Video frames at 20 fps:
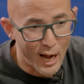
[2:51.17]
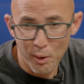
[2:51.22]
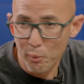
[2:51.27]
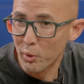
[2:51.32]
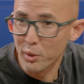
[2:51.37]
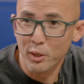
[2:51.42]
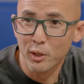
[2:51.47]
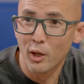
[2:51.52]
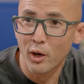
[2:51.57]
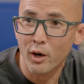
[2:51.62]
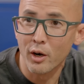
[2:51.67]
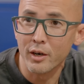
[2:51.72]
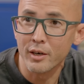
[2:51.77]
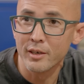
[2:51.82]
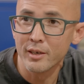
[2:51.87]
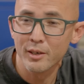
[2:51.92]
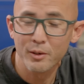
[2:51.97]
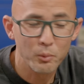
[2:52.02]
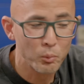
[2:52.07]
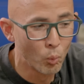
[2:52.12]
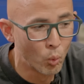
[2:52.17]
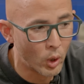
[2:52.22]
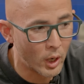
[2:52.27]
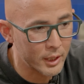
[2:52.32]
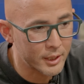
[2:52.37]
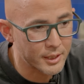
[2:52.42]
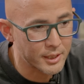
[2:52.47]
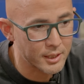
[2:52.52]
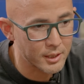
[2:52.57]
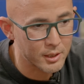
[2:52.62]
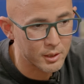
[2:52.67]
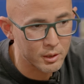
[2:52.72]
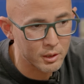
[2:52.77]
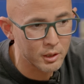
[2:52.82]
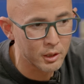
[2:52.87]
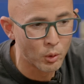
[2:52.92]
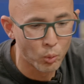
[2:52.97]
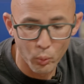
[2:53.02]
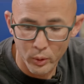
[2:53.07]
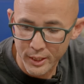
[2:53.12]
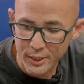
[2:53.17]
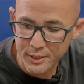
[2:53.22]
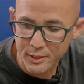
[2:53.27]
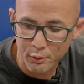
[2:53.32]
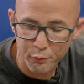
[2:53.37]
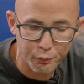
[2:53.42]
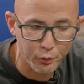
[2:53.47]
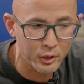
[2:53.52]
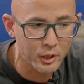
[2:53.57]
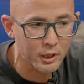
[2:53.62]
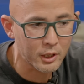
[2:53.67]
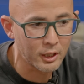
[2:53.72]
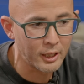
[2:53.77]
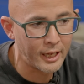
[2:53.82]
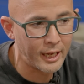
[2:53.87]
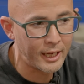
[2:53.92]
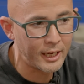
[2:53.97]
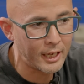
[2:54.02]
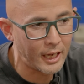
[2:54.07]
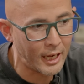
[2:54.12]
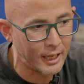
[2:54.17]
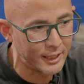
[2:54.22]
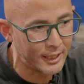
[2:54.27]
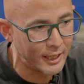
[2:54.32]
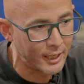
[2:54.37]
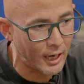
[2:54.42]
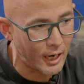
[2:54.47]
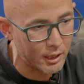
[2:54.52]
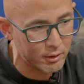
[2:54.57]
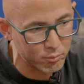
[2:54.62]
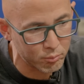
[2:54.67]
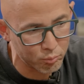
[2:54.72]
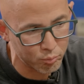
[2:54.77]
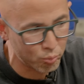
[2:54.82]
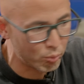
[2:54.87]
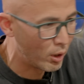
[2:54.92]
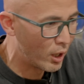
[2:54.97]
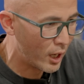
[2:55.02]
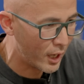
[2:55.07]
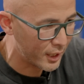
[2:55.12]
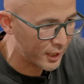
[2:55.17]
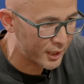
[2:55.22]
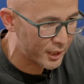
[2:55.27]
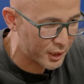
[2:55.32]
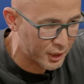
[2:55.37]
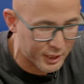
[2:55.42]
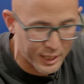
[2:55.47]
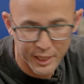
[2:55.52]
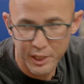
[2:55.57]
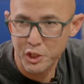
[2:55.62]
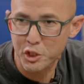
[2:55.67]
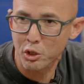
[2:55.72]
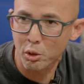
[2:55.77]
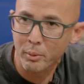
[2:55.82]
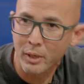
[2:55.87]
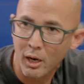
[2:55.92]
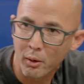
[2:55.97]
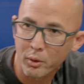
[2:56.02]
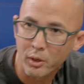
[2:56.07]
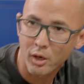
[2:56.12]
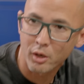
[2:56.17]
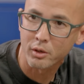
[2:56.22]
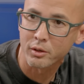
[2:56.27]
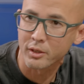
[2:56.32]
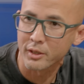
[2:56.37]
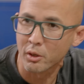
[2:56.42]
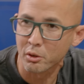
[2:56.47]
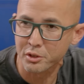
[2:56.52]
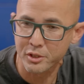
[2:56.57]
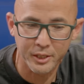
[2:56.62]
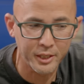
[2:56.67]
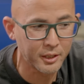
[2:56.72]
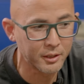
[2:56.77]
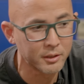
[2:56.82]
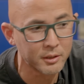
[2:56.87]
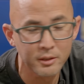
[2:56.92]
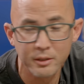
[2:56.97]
I want to learn. What's the reason for the clay? And then kind of show me how it all goes together.